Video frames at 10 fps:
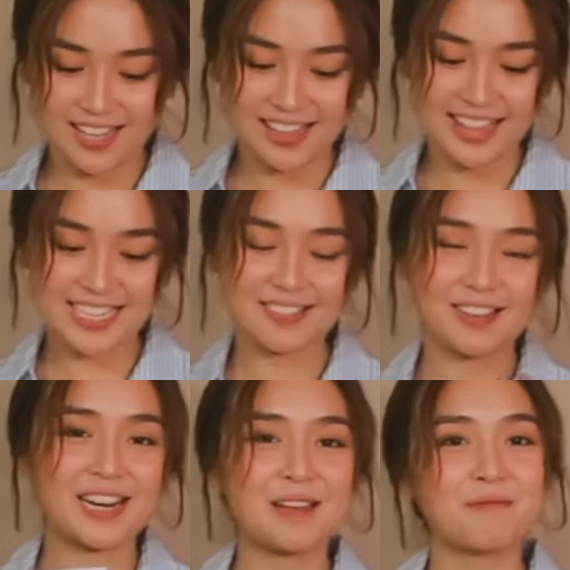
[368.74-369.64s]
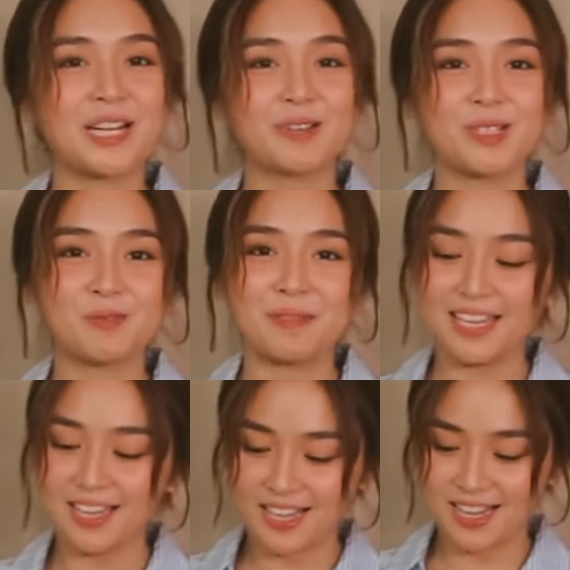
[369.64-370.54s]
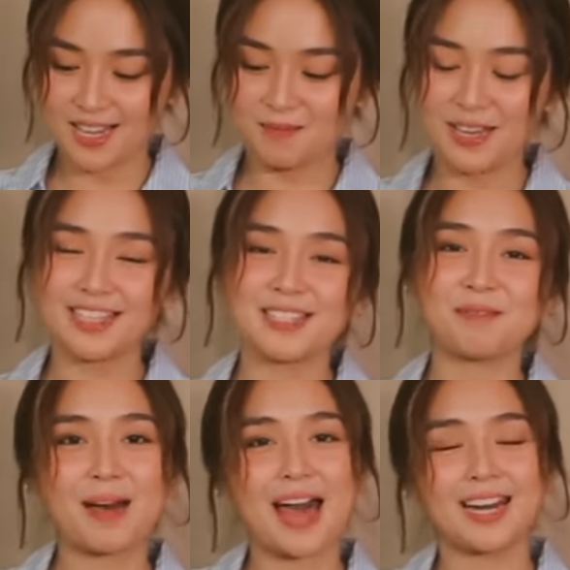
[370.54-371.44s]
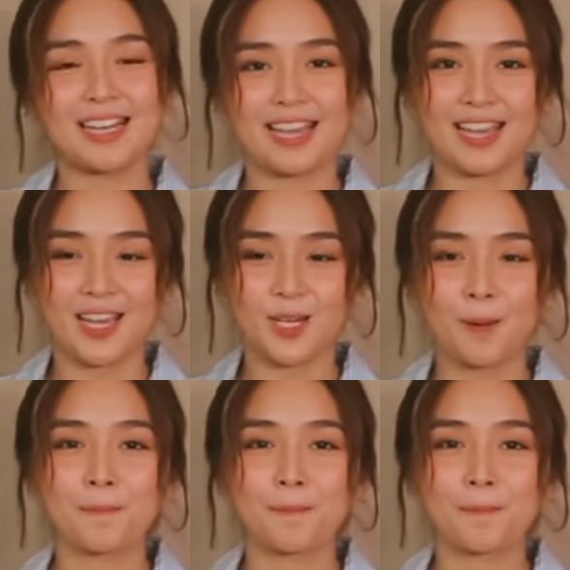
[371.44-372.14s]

This one I bring with me, it's a Band-Aid.